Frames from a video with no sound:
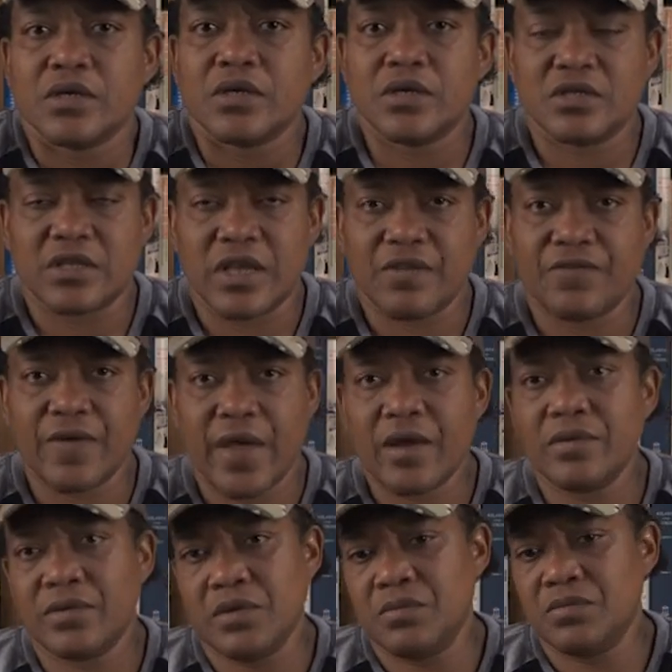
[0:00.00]
because they
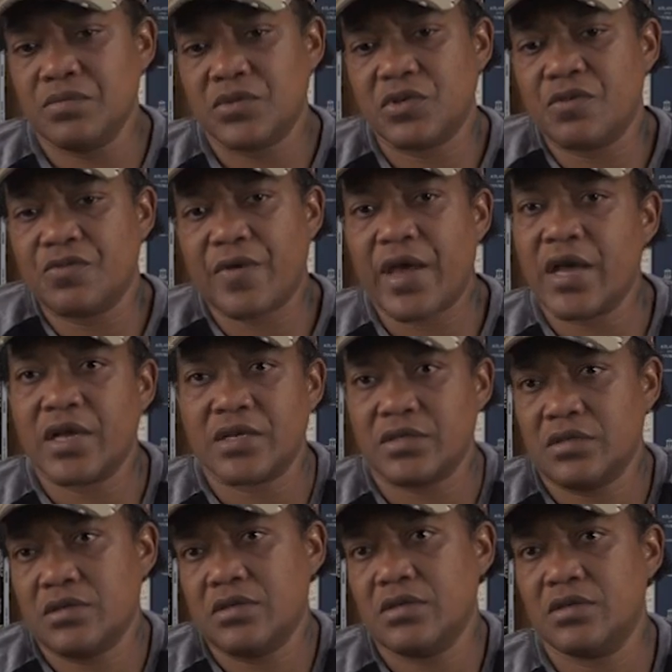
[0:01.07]
found him so
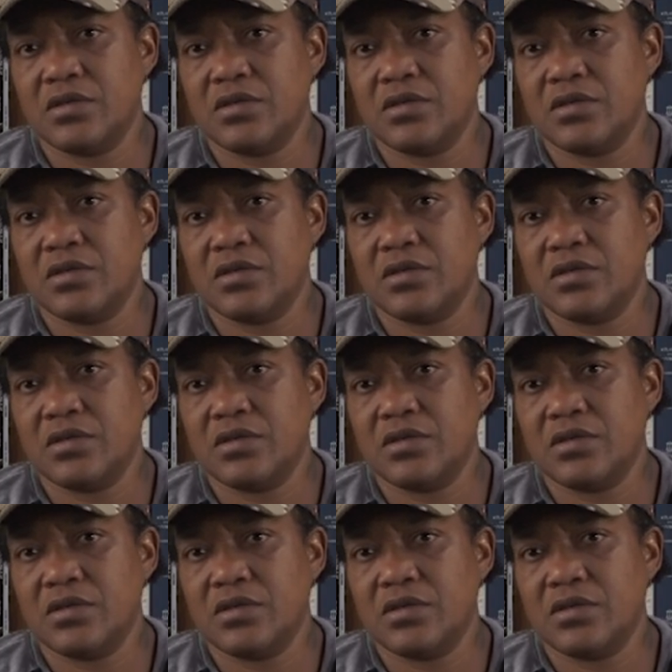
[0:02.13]
fast.